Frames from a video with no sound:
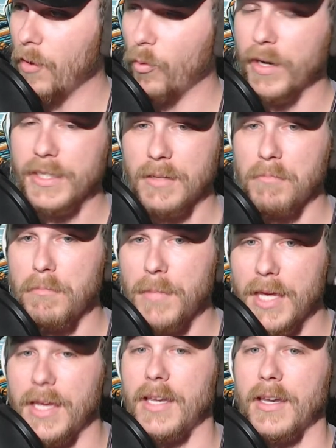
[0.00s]
What does it
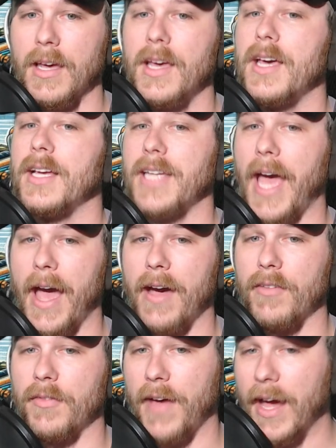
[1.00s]
mean to
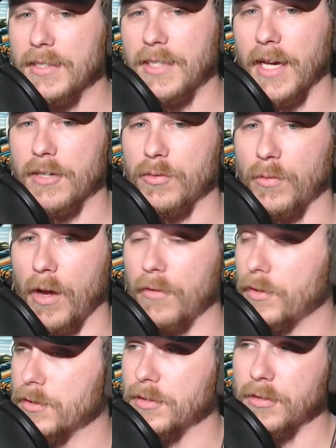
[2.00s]
have a fast action rod
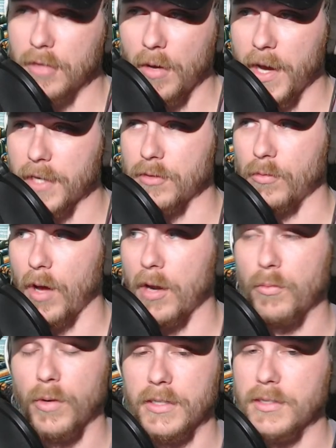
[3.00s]
versus a slow action rod,
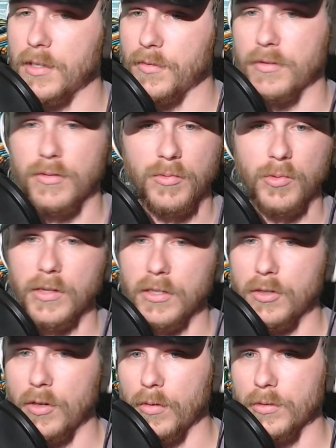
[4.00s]
and what is the difference between the
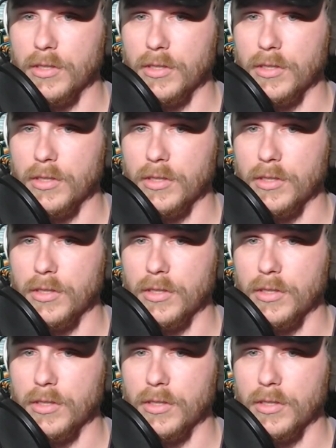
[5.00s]
two?